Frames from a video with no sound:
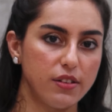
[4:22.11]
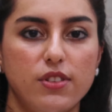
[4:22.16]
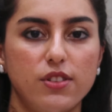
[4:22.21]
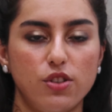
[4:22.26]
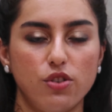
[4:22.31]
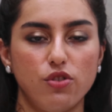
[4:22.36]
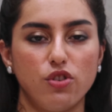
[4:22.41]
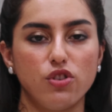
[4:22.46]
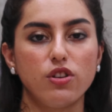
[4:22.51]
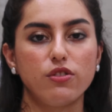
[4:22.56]

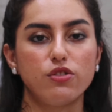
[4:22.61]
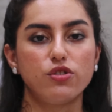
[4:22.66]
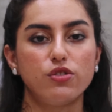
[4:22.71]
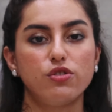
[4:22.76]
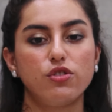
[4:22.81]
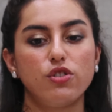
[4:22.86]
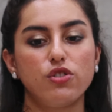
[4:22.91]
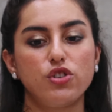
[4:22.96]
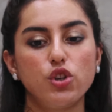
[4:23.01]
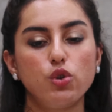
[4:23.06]

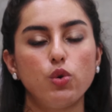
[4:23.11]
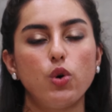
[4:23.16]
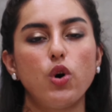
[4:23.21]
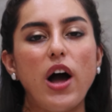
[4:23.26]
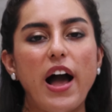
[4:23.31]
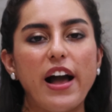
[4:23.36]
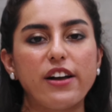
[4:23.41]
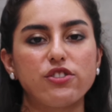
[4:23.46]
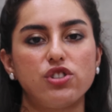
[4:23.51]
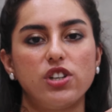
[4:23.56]
The duo
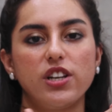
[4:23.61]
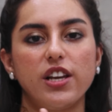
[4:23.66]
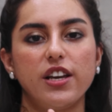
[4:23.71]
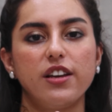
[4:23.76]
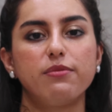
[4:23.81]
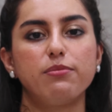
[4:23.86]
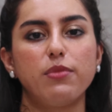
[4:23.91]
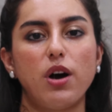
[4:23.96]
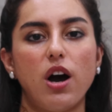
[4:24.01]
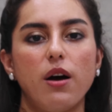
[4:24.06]

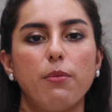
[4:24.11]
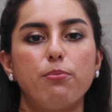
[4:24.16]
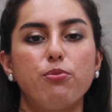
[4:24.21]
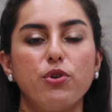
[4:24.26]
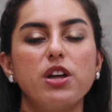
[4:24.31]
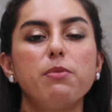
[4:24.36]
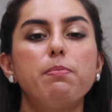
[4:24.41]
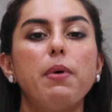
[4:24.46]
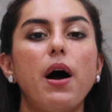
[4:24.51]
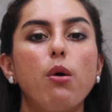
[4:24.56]
actually are
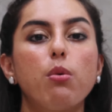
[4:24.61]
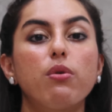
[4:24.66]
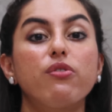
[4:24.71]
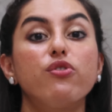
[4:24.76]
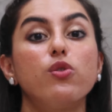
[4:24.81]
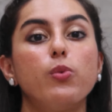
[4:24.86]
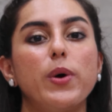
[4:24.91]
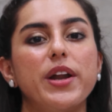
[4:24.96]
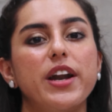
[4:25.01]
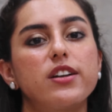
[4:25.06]
pretty
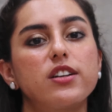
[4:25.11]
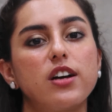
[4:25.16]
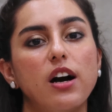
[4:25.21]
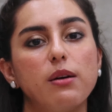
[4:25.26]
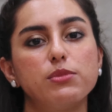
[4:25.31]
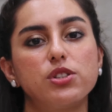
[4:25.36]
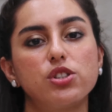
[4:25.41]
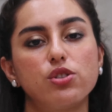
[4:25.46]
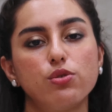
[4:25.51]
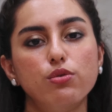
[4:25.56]
powerful when it
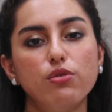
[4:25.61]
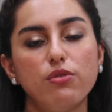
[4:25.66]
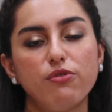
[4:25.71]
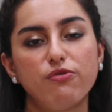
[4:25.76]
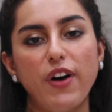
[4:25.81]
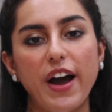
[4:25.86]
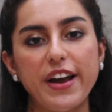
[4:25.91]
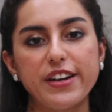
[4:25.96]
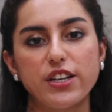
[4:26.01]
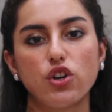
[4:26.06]
comes to
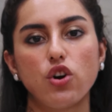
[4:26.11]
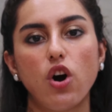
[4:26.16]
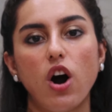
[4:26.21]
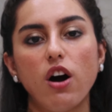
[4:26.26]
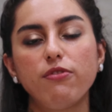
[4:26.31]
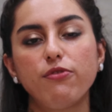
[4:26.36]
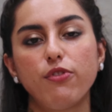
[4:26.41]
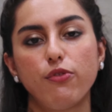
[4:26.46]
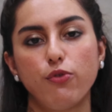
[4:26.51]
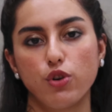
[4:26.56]
fighting
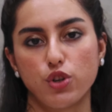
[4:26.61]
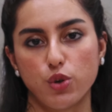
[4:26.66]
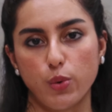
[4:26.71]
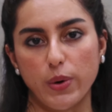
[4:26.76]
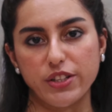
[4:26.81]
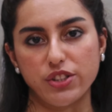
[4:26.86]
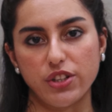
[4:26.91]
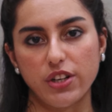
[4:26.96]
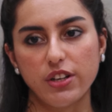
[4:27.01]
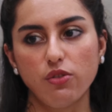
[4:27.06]
off
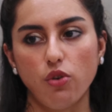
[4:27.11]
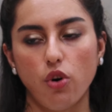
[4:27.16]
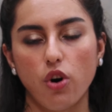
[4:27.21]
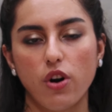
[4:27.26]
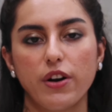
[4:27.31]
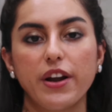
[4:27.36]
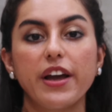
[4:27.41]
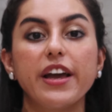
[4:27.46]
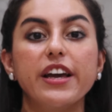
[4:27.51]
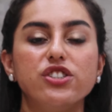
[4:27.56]
photoaging
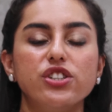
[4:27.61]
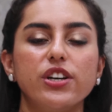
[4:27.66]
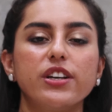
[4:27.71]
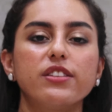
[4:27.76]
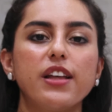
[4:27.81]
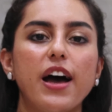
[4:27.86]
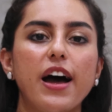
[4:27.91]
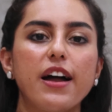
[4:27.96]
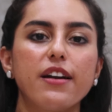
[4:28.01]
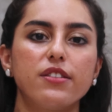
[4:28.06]
or
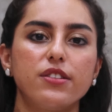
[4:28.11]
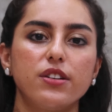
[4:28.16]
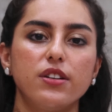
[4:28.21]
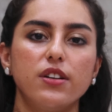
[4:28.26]
aging that